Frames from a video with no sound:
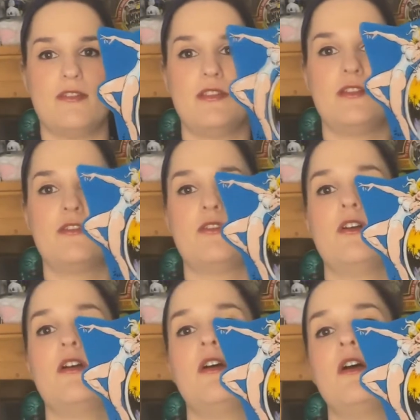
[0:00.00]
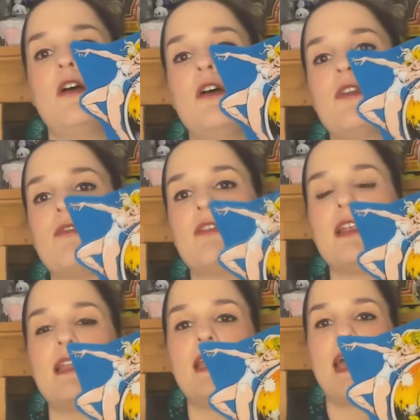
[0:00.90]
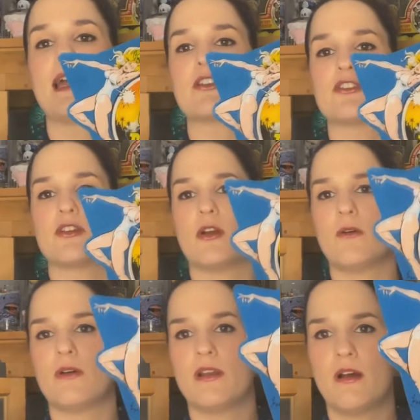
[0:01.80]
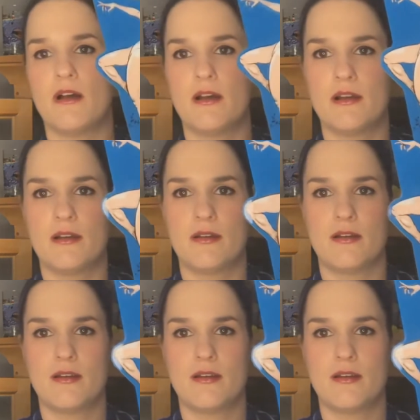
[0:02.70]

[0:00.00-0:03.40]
A little 3D action going on.